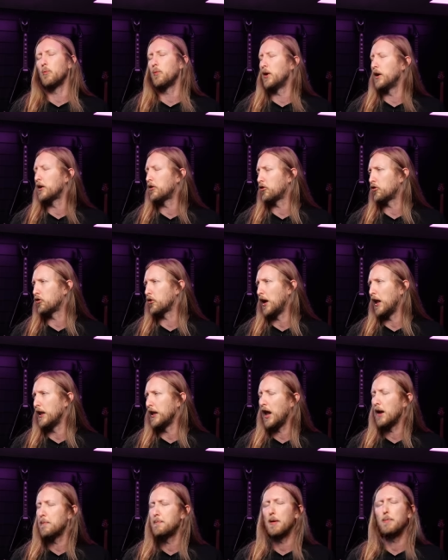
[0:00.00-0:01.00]
which a
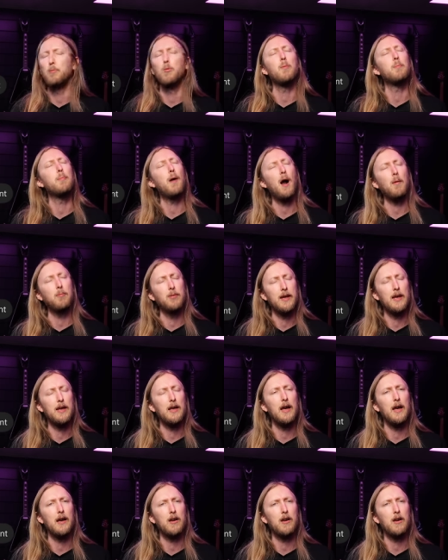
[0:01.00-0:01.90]
lot of people would probably